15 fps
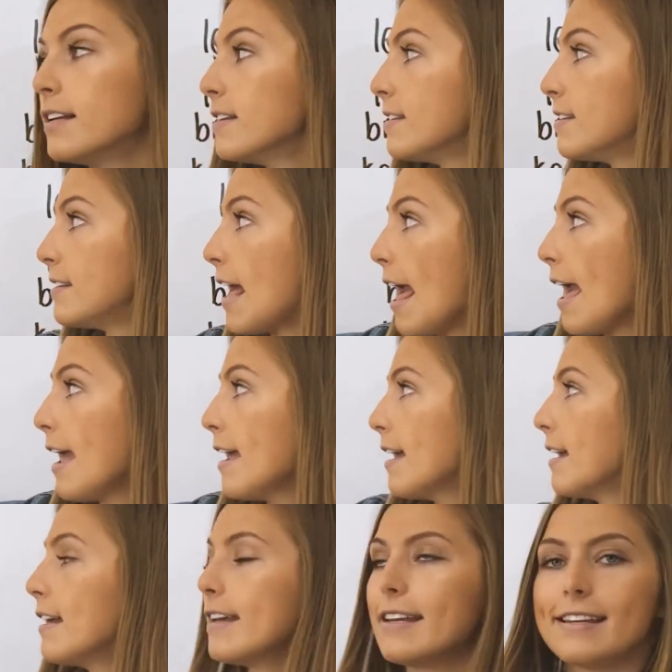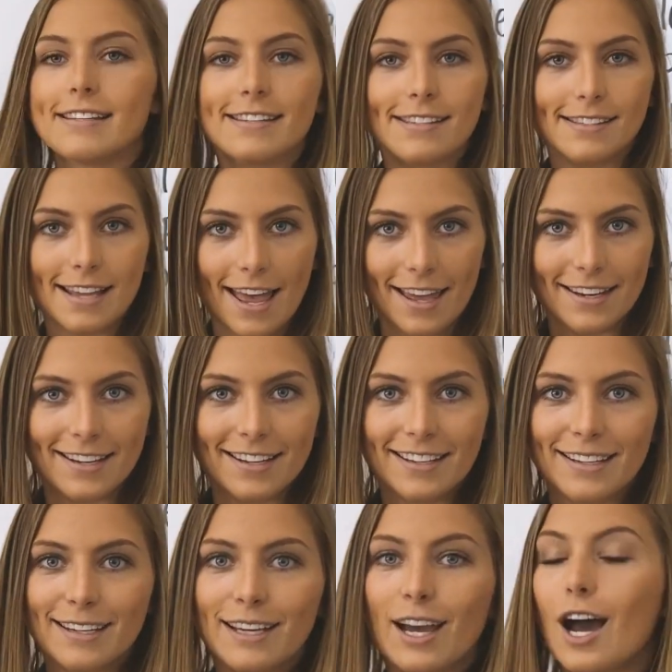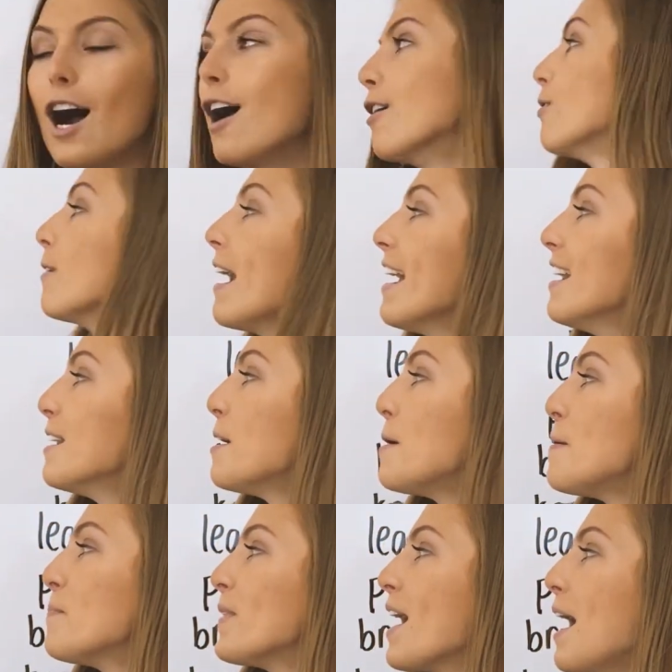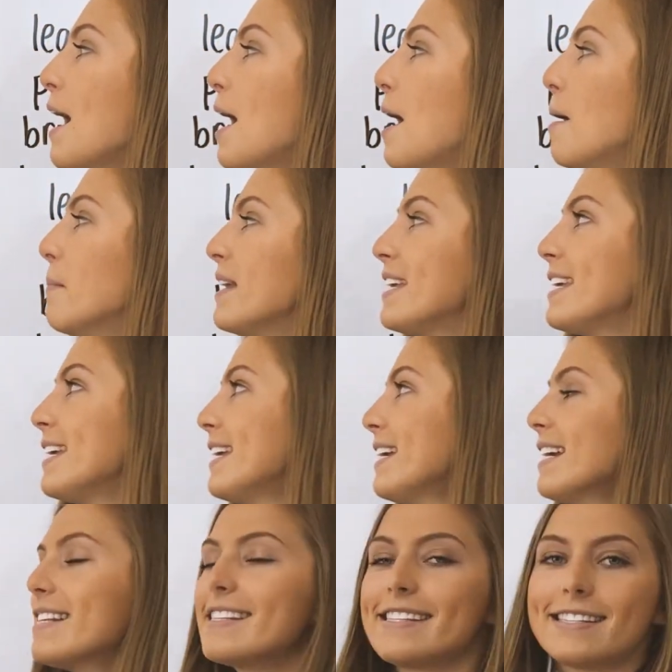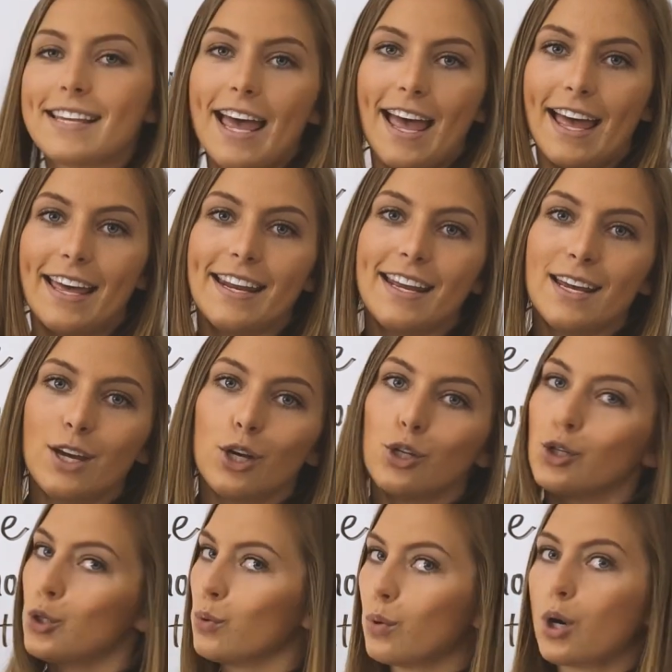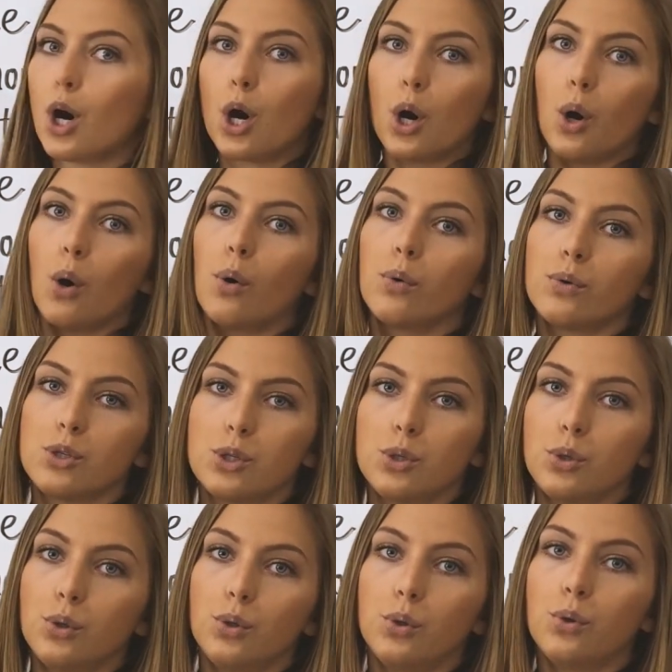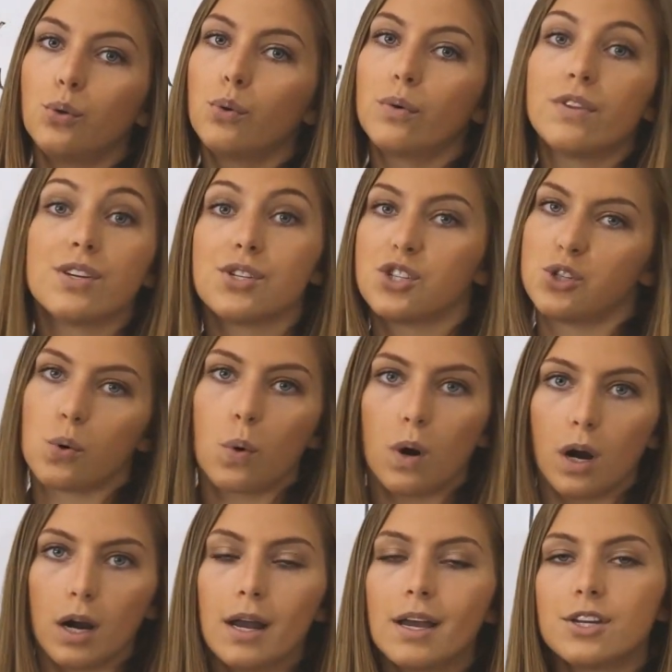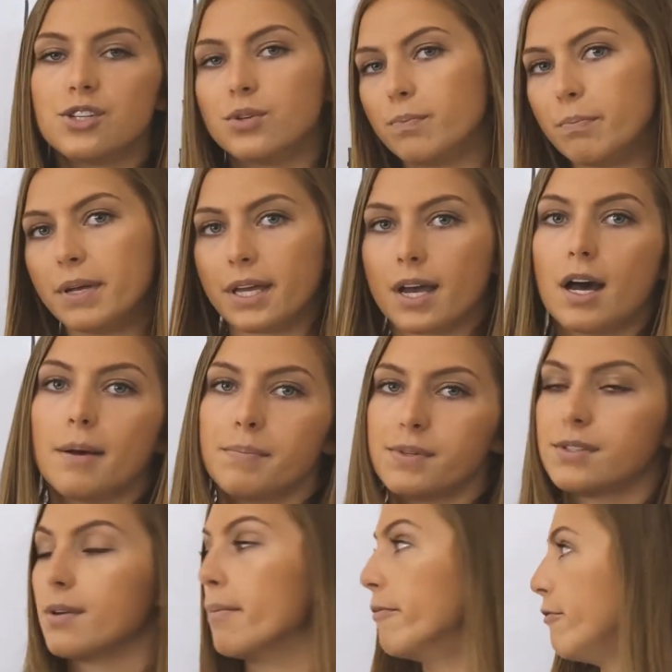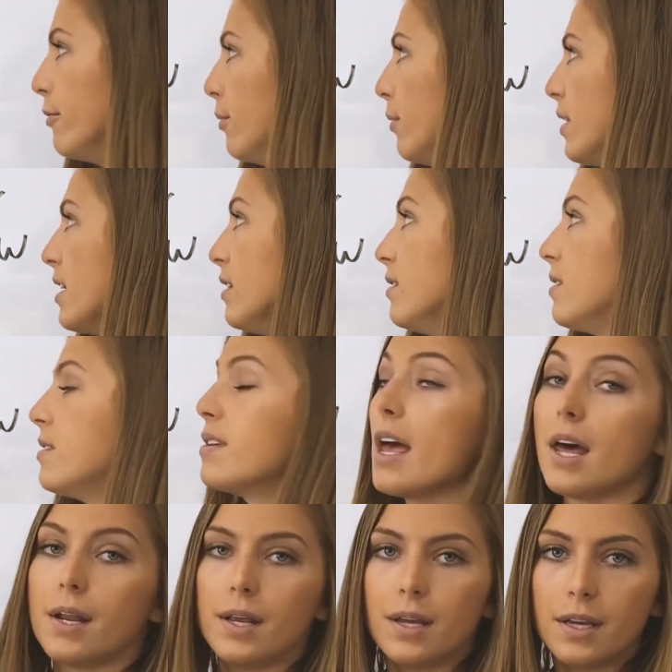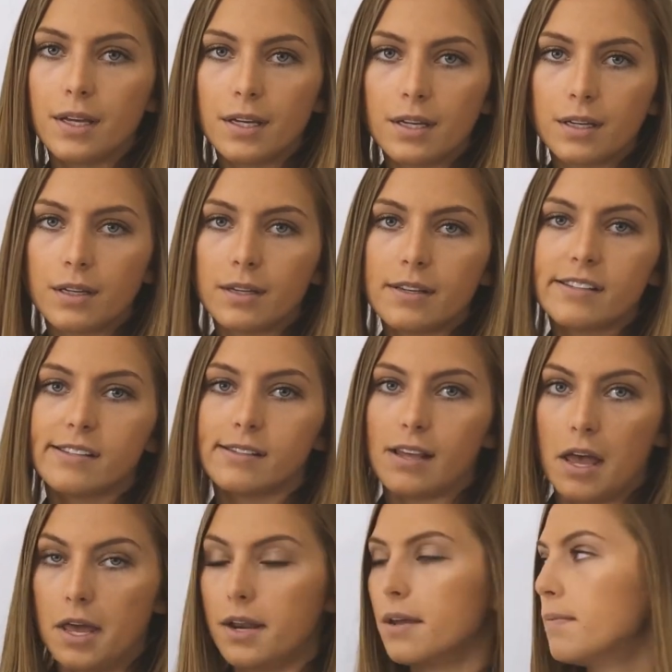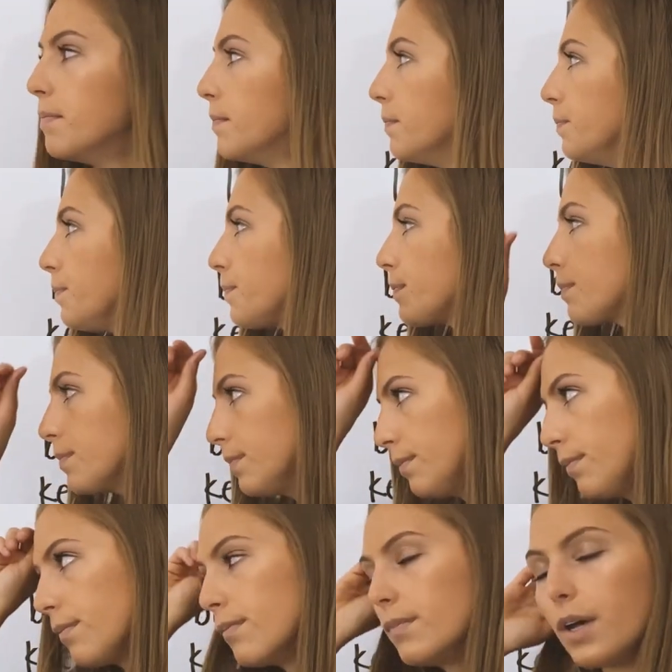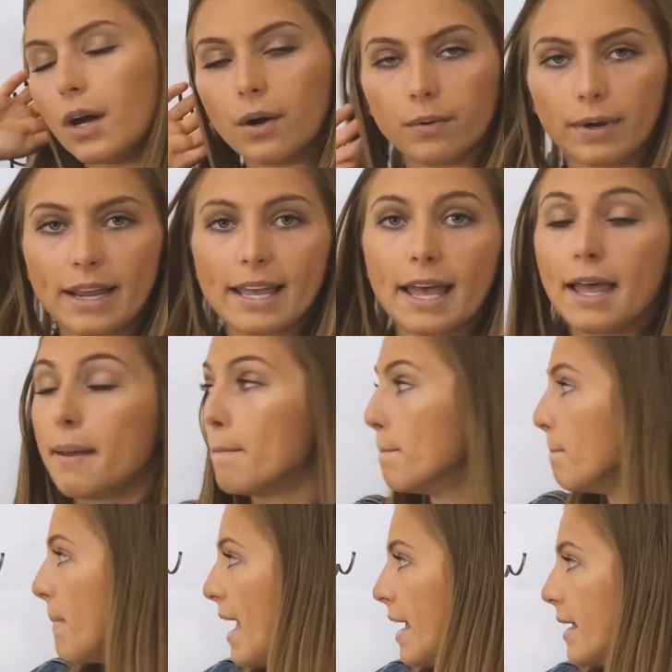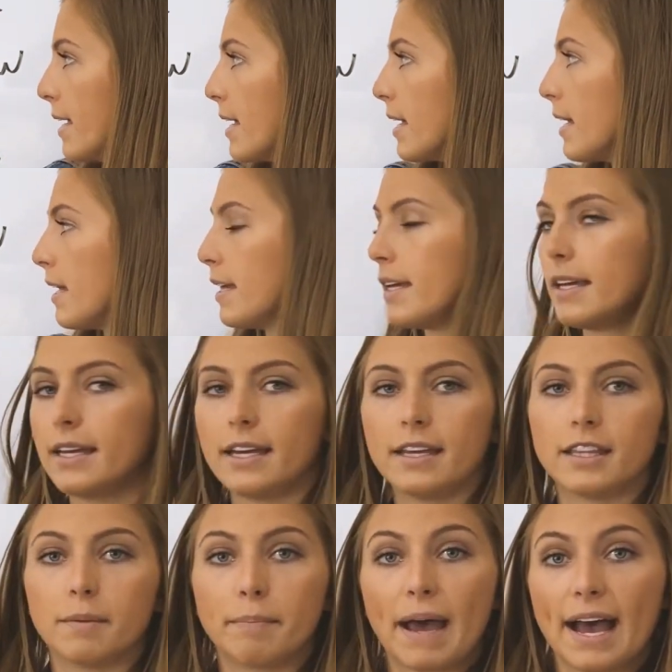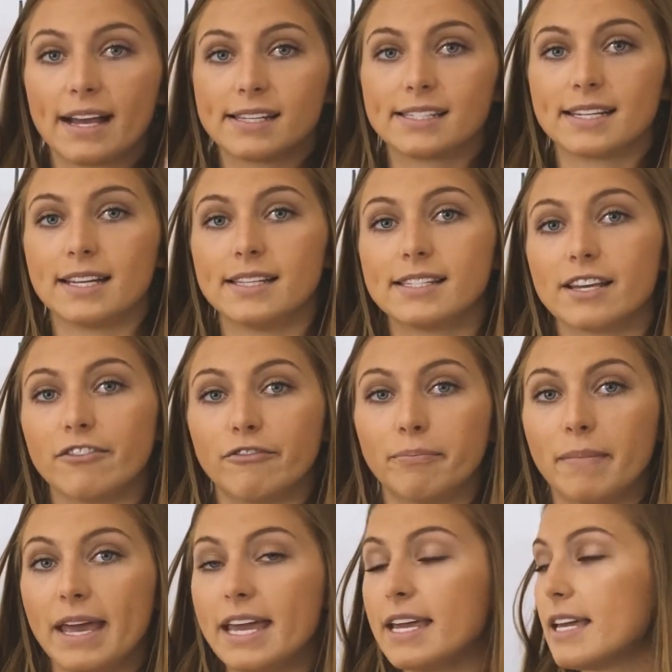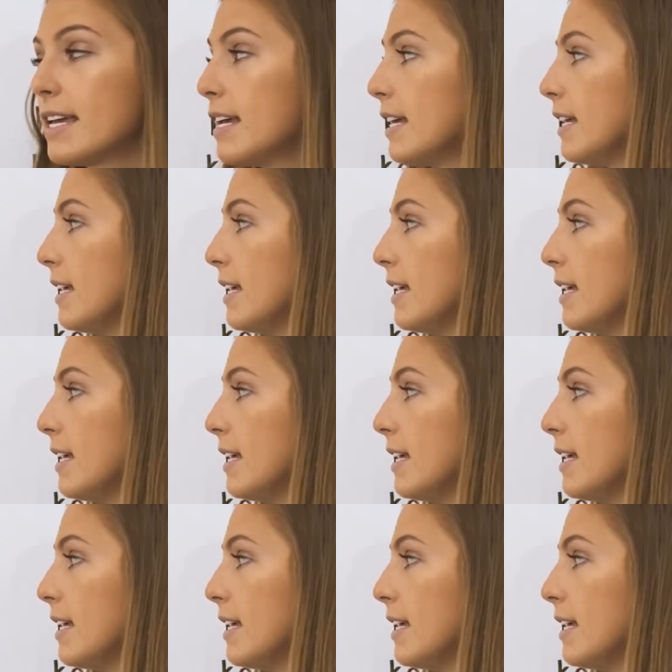Say, said. All right? He said to go to the store to pick up some food. He said, said. All right? Make. The past tense of make